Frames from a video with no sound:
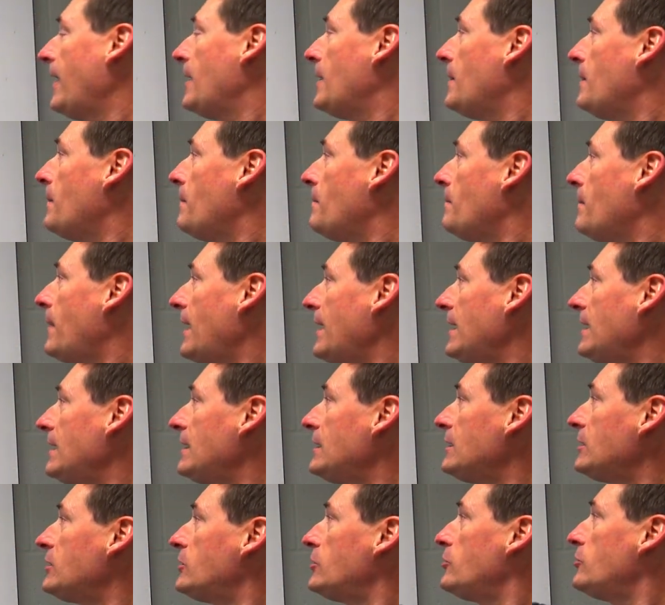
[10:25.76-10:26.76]

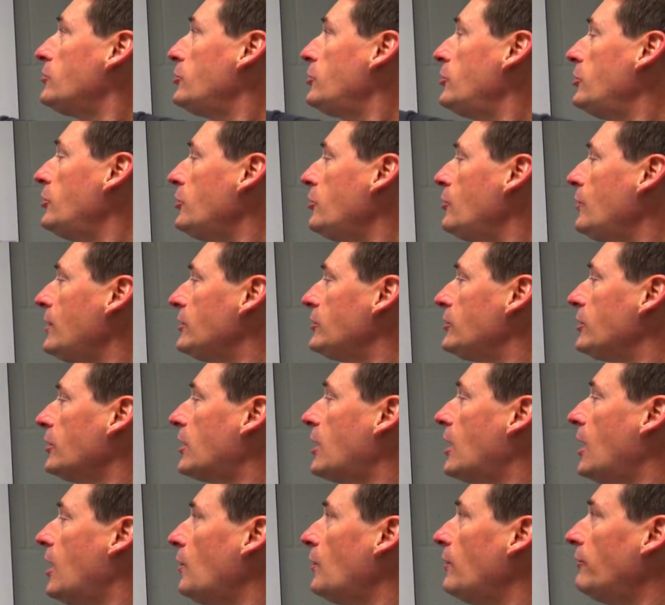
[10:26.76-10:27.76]
Minus 2 is the
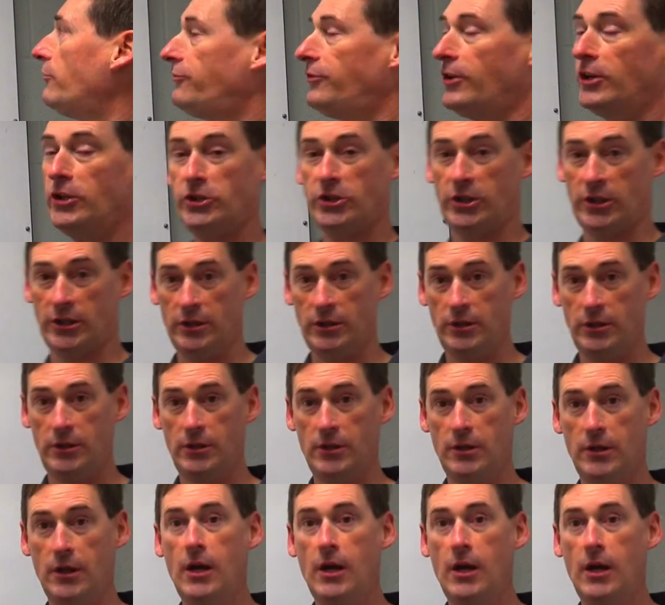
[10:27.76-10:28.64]
coefficient.